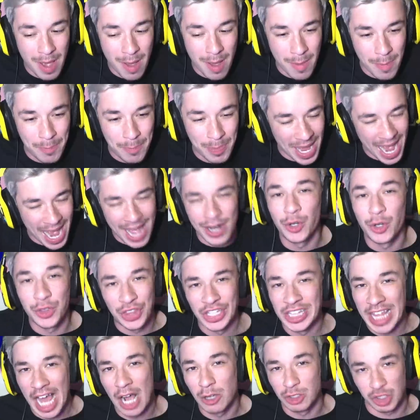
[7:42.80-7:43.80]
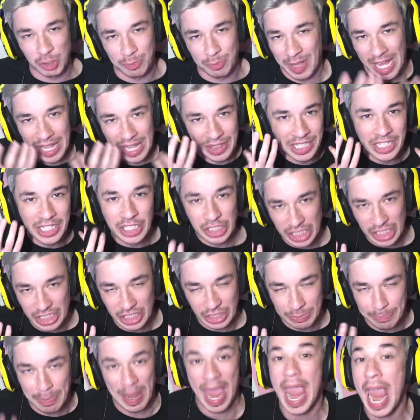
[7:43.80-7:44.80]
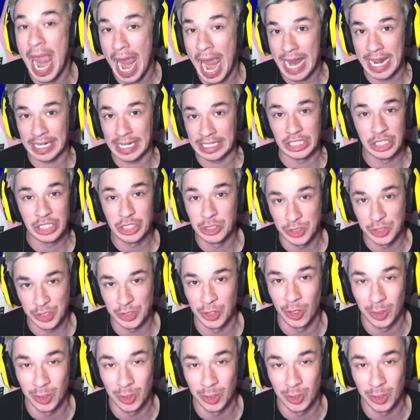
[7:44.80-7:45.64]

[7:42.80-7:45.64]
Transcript: But I don't think that was your plan. I think you just panicked and used your